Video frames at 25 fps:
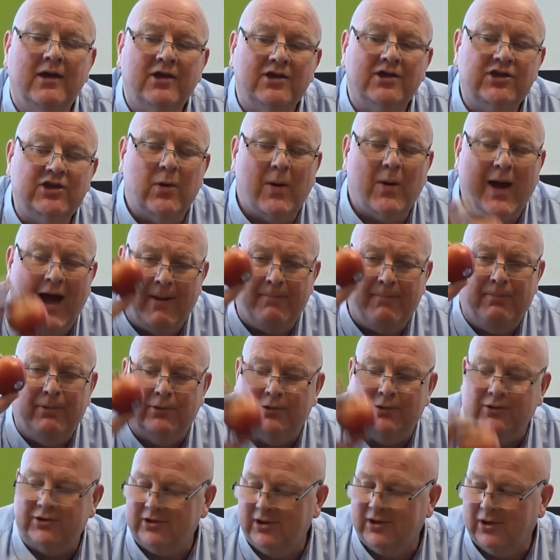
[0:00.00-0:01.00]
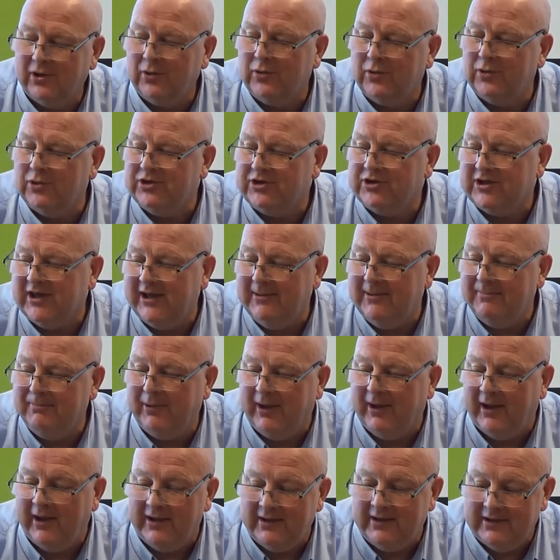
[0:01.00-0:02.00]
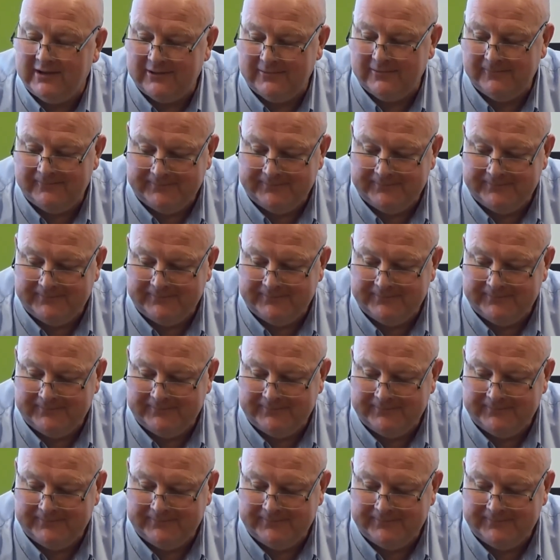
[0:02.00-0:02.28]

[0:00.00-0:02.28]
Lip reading: So apples, good team players.